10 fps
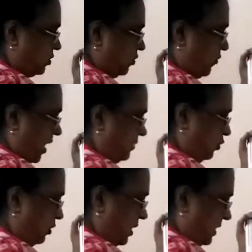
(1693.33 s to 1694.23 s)
so 1
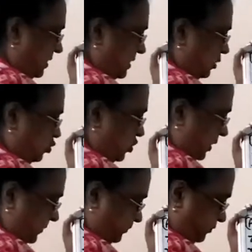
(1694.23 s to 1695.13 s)
molar
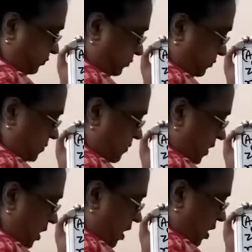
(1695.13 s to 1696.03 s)
solution.
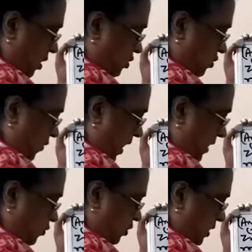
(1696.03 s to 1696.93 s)
So
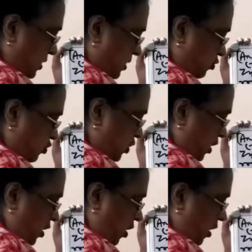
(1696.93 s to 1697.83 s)
1 molar
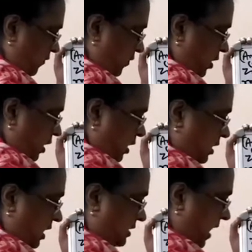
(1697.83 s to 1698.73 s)
solution of
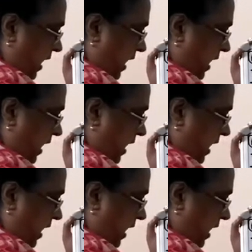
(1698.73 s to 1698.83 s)
this